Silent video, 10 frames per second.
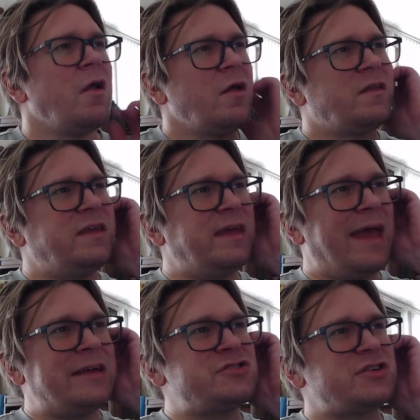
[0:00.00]

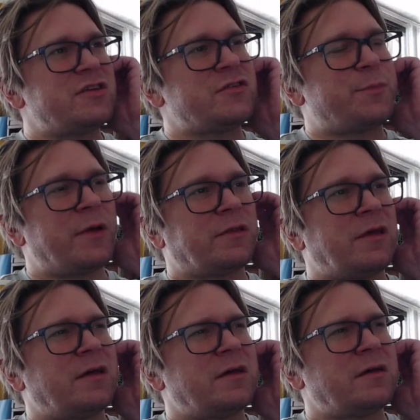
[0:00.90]
DHs, but
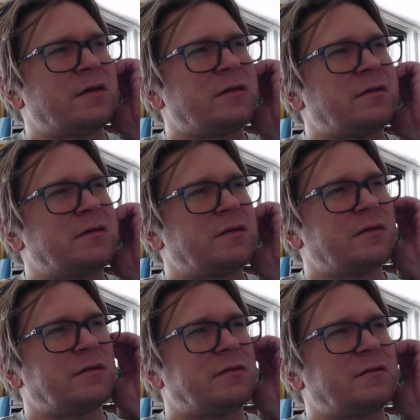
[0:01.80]
oh,
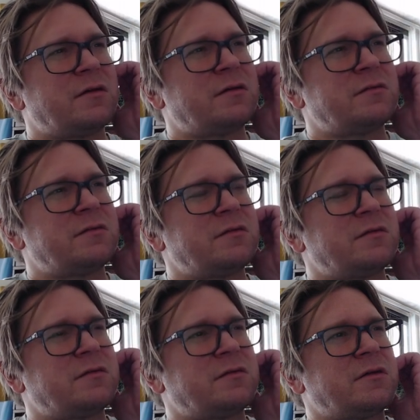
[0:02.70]

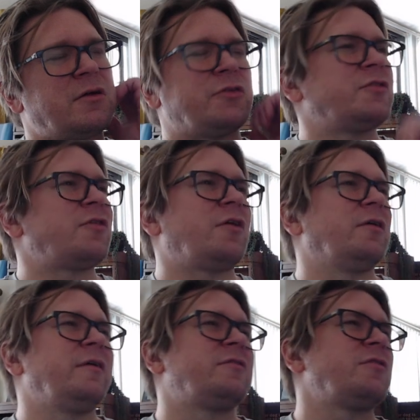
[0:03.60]
it's just
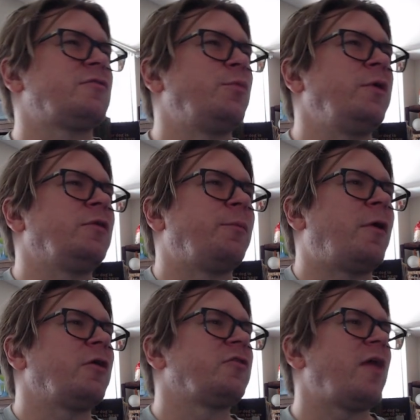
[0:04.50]
hard. It's just weird to
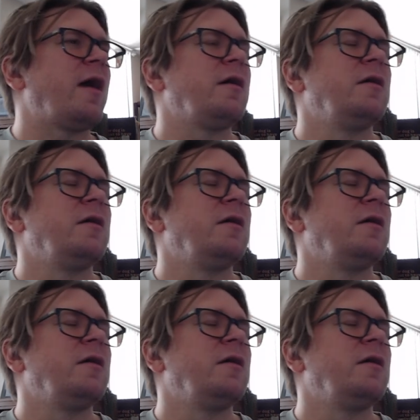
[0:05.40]
parse that.